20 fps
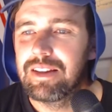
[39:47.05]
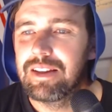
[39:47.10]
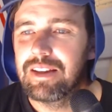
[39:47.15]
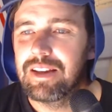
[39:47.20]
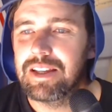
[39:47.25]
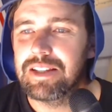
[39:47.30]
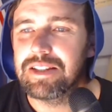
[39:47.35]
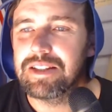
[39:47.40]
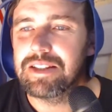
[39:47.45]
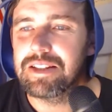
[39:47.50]

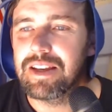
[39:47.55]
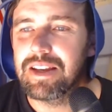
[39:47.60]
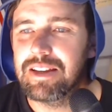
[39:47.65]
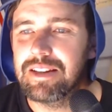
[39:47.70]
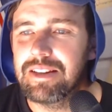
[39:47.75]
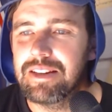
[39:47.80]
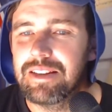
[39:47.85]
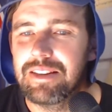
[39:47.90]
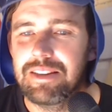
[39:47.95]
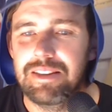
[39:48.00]
He
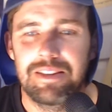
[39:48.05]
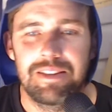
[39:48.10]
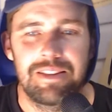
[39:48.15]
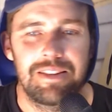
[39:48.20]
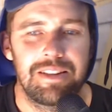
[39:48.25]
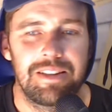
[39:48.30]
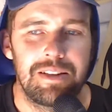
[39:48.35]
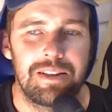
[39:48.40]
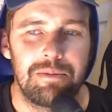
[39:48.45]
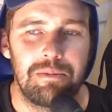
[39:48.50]
said
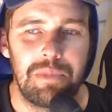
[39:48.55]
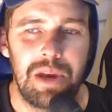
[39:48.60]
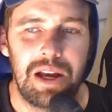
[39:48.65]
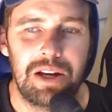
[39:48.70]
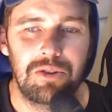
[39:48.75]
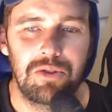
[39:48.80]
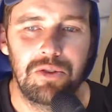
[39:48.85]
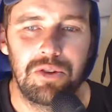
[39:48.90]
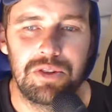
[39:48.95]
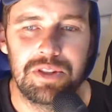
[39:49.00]

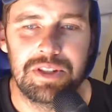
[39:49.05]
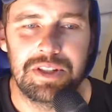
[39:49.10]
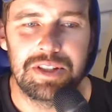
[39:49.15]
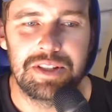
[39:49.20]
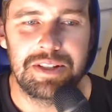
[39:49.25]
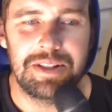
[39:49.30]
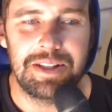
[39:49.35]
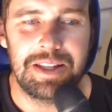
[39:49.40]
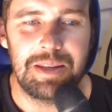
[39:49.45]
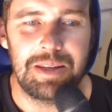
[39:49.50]
Macron
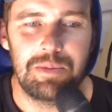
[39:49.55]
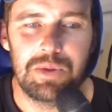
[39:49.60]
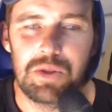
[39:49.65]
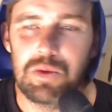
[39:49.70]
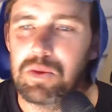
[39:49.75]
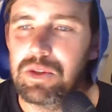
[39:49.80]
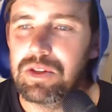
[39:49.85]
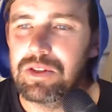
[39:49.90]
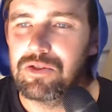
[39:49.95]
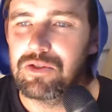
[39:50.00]
sleeps
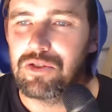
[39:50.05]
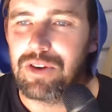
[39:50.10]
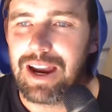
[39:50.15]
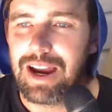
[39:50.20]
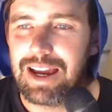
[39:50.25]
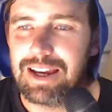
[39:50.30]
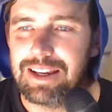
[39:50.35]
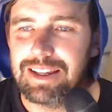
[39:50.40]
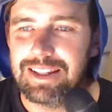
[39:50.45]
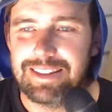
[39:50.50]
with a
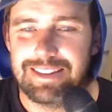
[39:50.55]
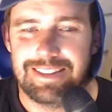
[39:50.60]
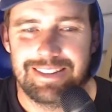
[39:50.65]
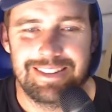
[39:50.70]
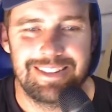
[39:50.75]
dragon.